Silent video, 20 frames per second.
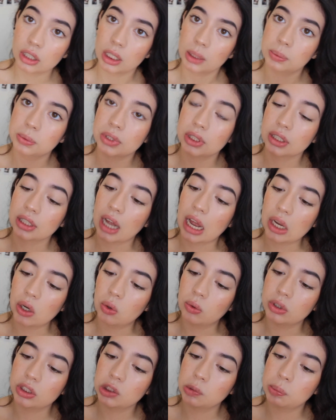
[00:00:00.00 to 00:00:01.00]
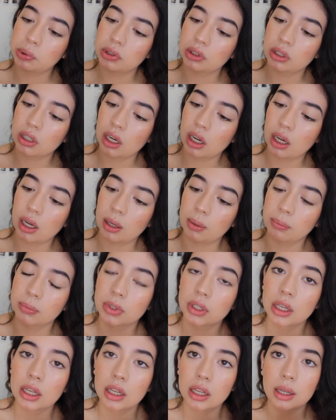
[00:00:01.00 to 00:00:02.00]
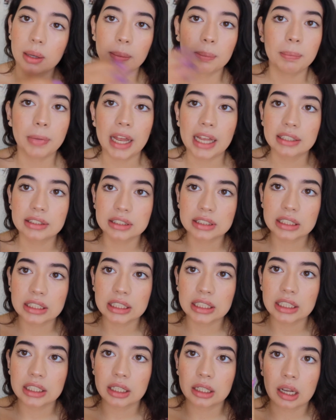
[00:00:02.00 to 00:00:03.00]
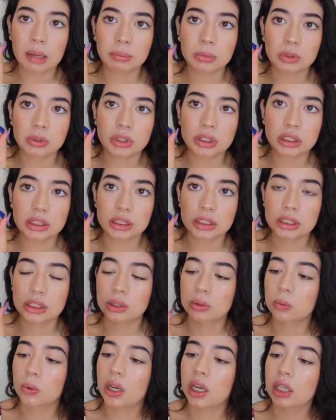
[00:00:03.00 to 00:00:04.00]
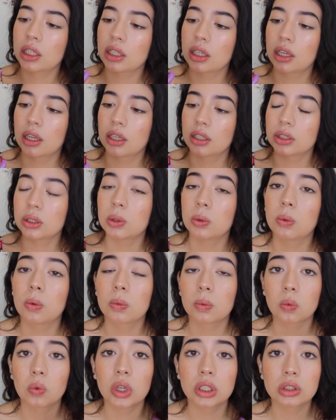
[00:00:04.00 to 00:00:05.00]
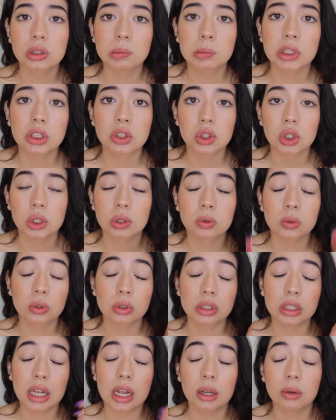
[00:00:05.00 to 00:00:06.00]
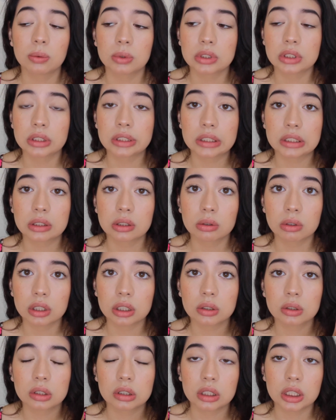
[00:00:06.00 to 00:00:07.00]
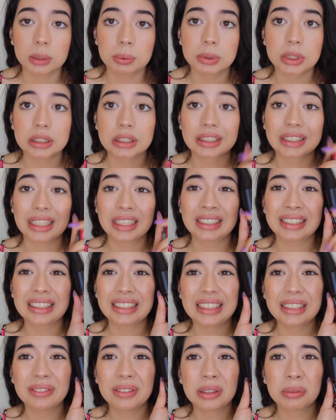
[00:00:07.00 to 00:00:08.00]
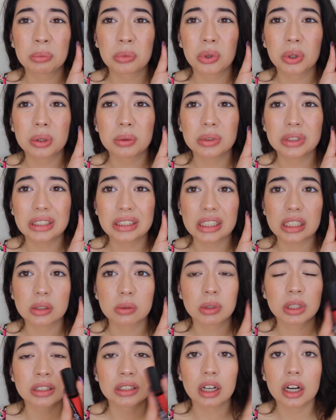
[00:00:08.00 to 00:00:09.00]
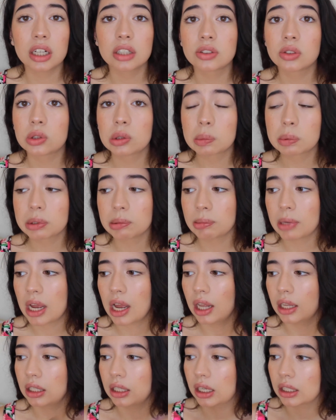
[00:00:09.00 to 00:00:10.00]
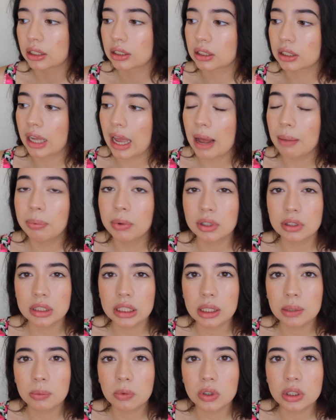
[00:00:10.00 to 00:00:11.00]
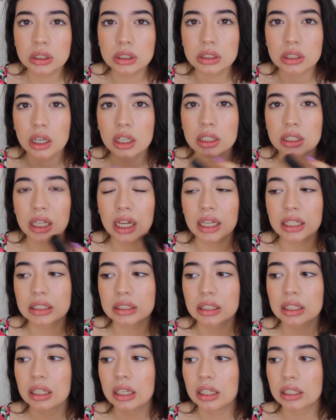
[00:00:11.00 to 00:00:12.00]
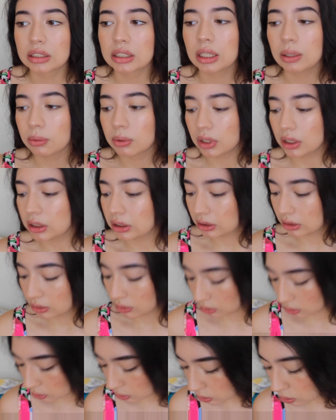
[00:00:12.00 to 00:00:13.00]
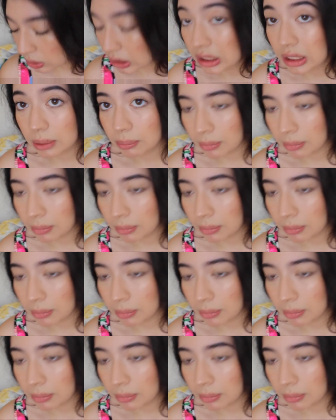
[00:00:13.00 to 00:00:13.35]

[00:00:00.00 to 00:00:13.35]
lipstick, I always put um, Vaseline, and I'm using this one, you want to make sure that with this liquid lipsticks, and even more with this one, they are super matte. Like the cap on the ones are not, they were really